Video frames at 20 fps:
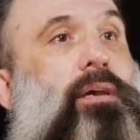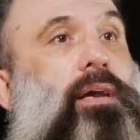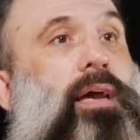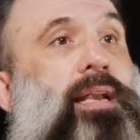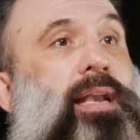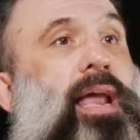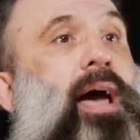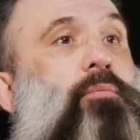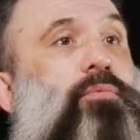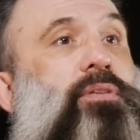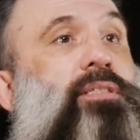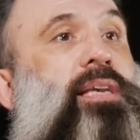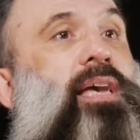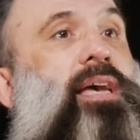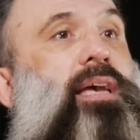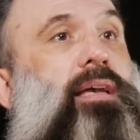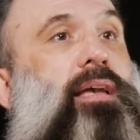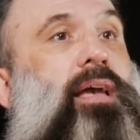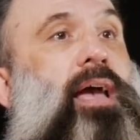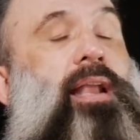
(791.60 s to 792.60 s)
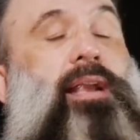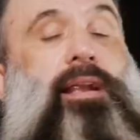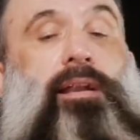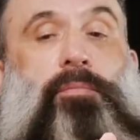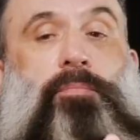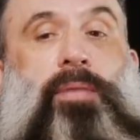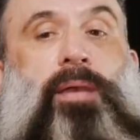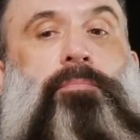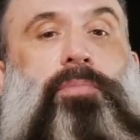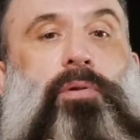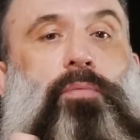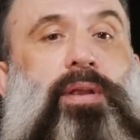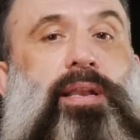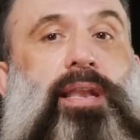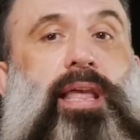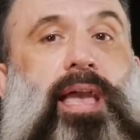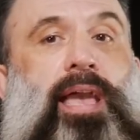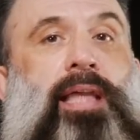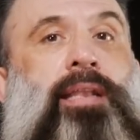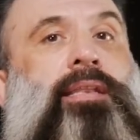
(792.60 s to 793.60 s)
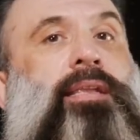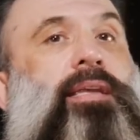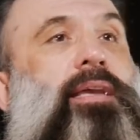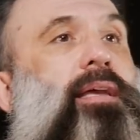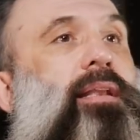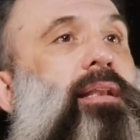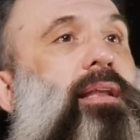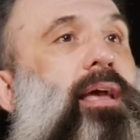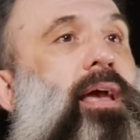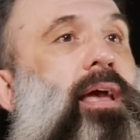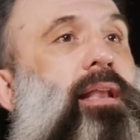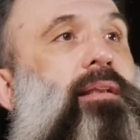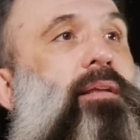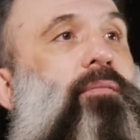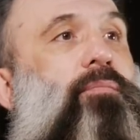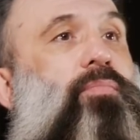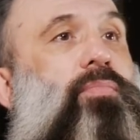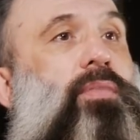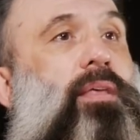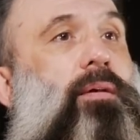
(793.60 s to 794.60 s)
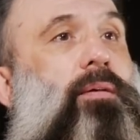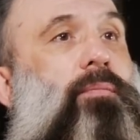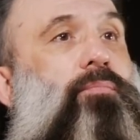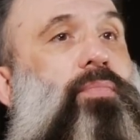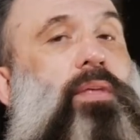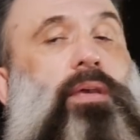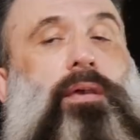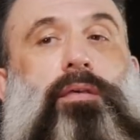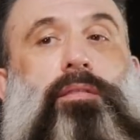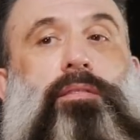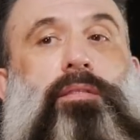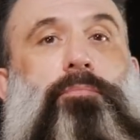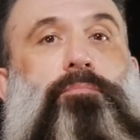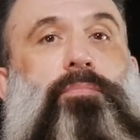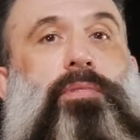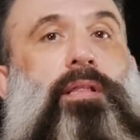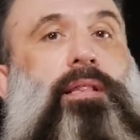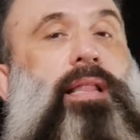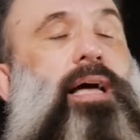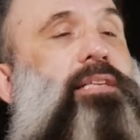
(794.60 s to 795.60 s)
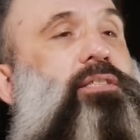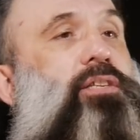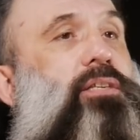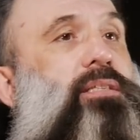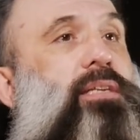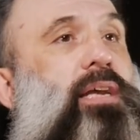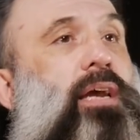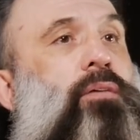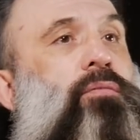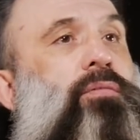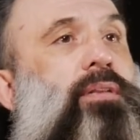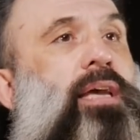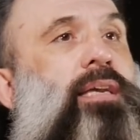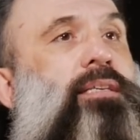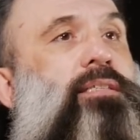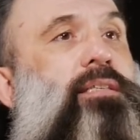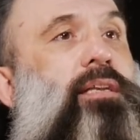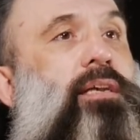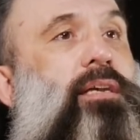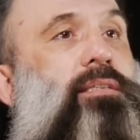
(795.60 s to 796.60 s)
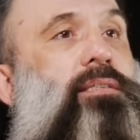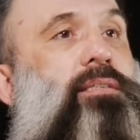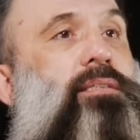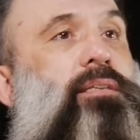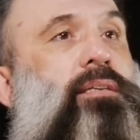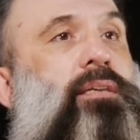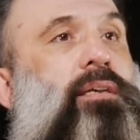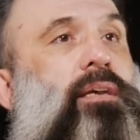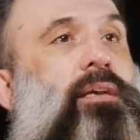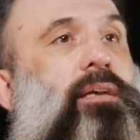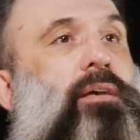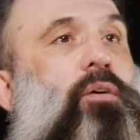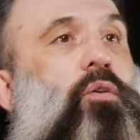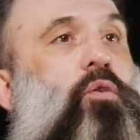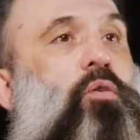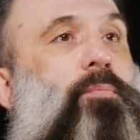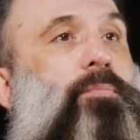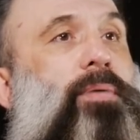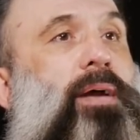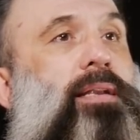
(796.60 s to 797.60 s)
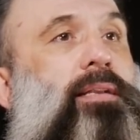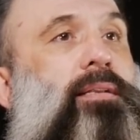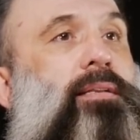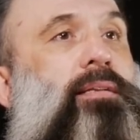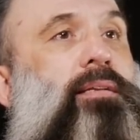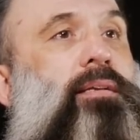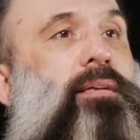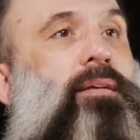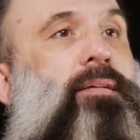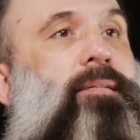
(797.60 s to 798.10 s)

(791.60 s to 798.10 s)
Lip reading: And that was it. And I remember when the Indian and the larger town next to us opened,